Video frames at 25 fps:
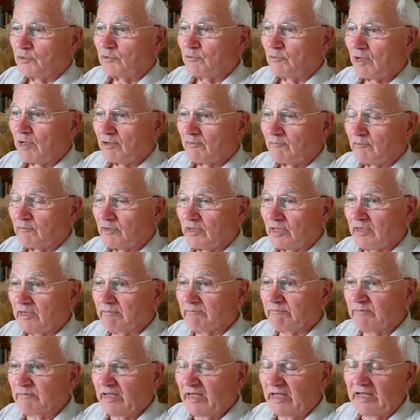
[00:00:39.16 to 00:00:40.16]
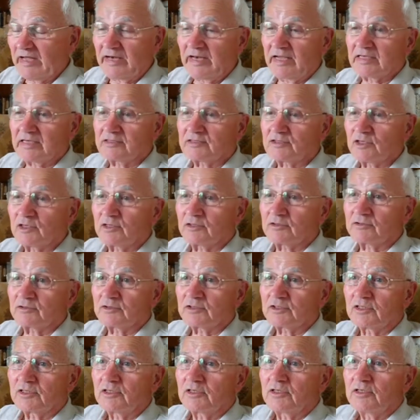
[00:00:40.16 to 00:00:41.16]
We do have a, an
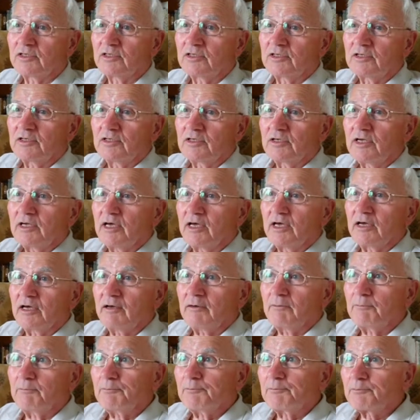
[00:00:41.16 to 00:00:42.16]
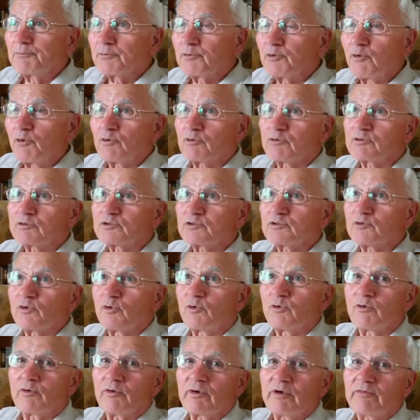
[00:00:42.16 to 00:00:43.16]
excellent um, corner
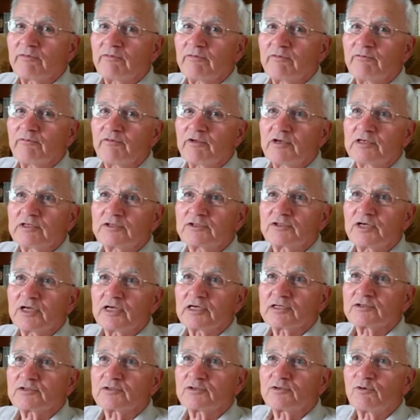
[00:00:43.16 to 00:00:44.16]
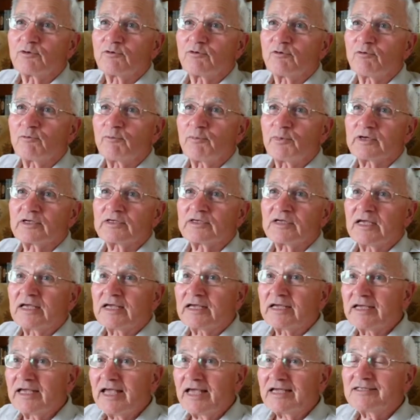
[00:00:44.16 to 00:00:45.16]
store in the village next door, but
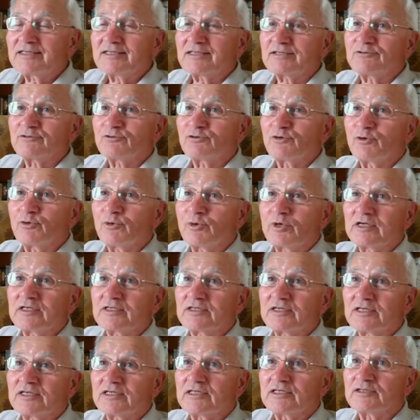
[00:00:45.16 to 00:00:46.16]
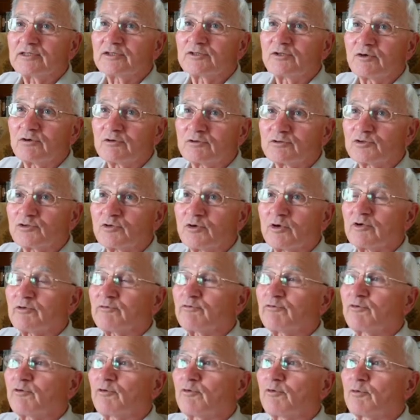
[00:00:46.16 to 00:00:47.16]
getting to it is not
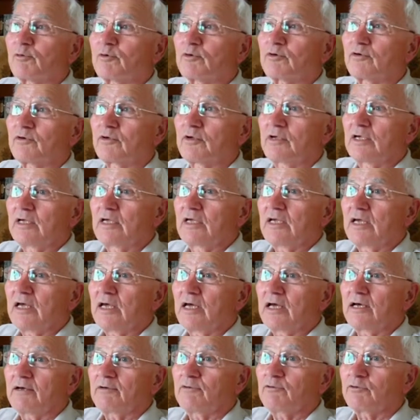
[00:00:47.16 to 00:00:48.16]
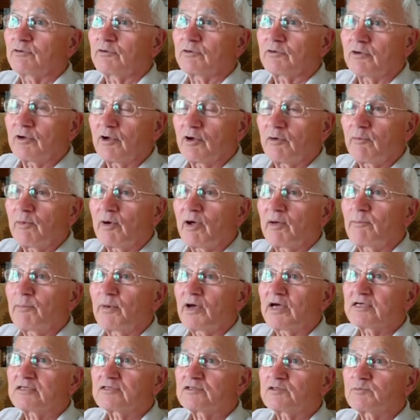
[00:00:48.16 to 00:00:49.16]
straightforward. Uh, you can go by
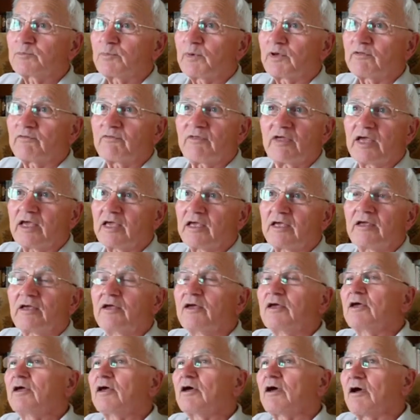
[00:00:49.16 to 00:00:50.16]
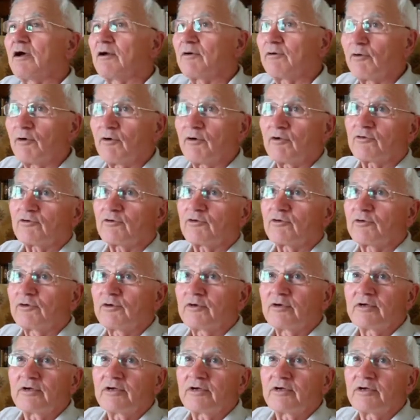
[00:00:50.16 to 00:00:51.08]
bus, but they are not